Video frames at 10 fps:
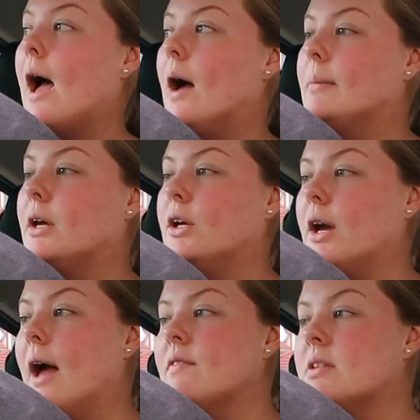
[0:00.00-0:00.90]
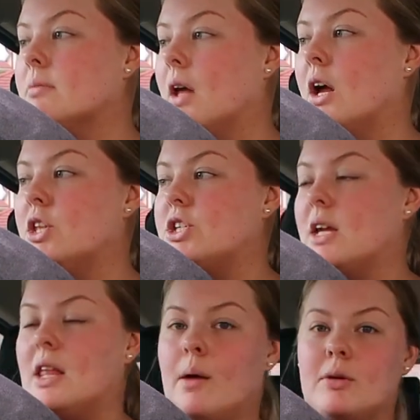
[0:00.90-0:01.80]
We're gonna go have some lunch
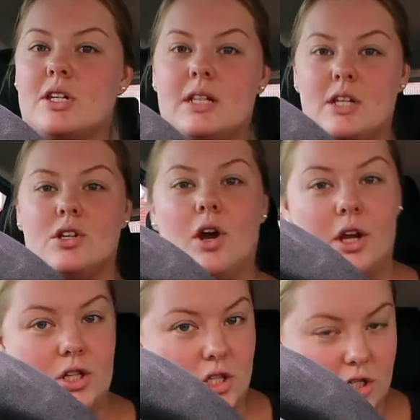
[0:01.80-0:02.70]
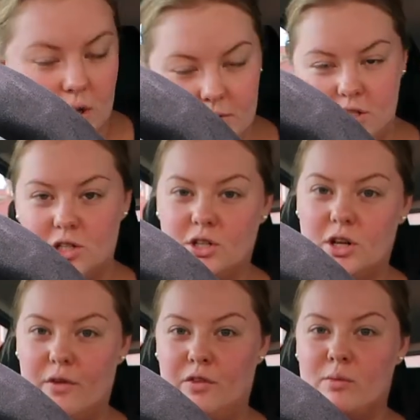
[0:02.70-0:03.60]
and then we just need to go into the shops to
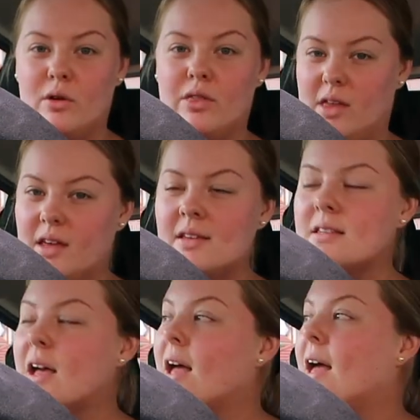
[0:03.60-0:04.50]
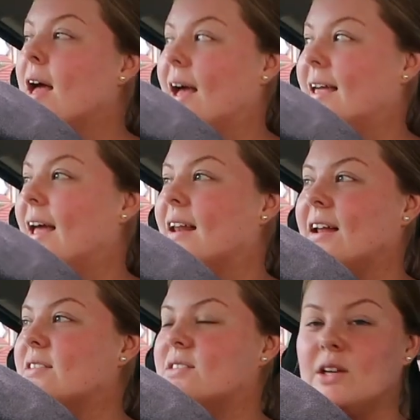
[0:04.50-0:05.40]
do a few more things. Again,
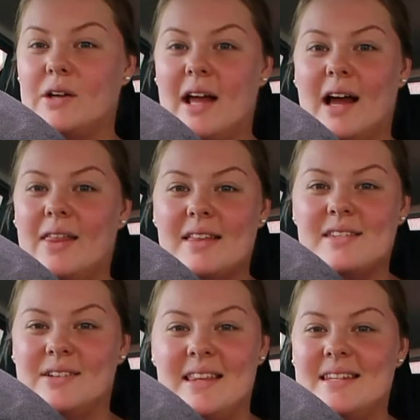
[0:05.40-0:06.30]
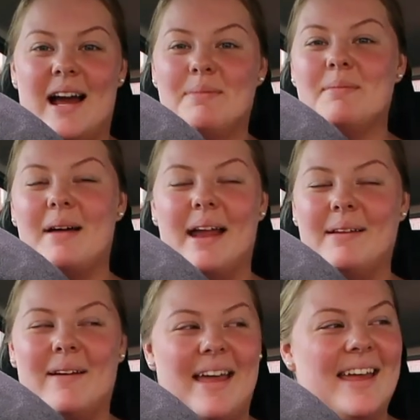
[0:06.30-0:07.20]
I don't know how that still needs to happen, but
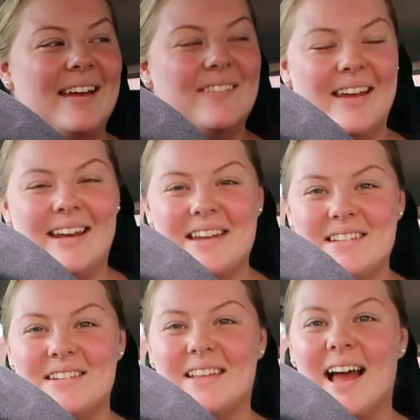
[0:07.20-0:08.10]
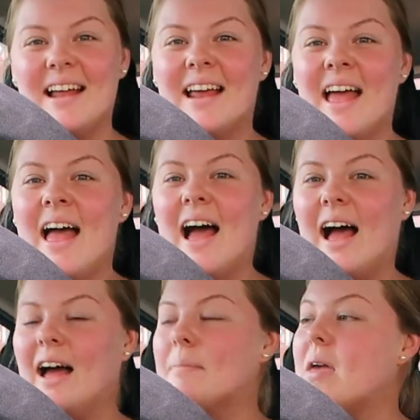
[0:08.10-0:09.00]
anyway, we need to do that.
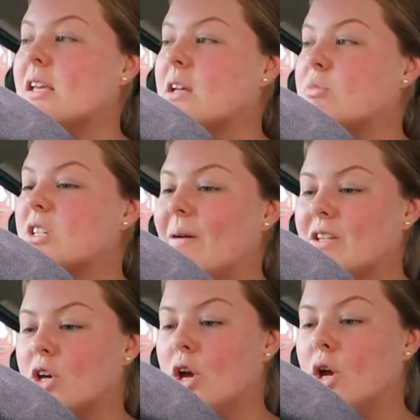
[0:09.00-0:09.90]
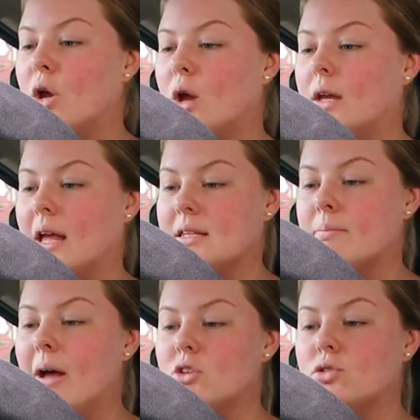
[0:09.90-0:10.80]
Yes, I'm just about to go get
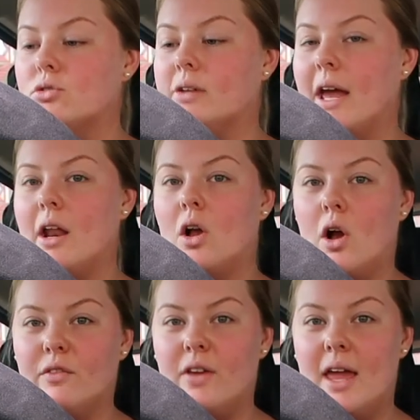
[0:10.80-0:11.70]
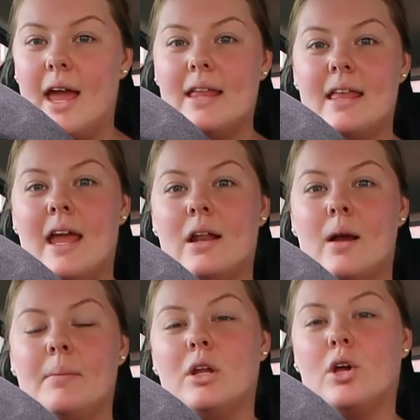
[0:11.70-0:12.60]
some petrol, get a coffee, and then
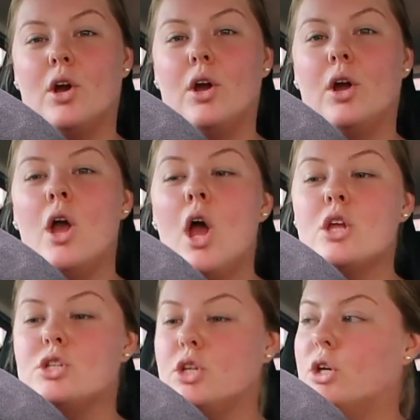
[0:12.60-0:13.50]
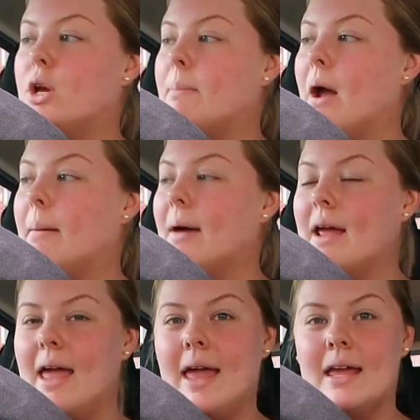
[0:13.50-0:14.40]
I'm gonna go to
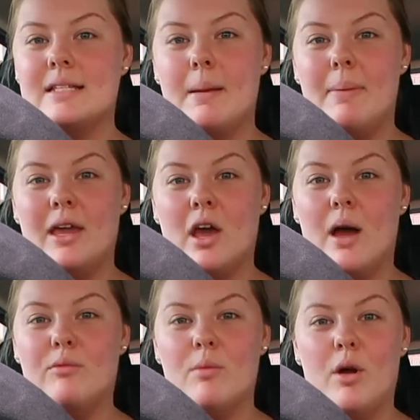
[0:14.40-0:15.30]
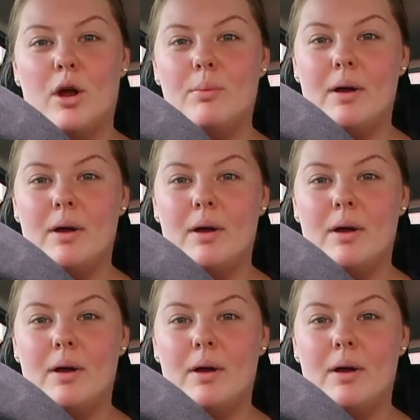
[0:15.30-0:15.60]
Parramatta and pick her up from her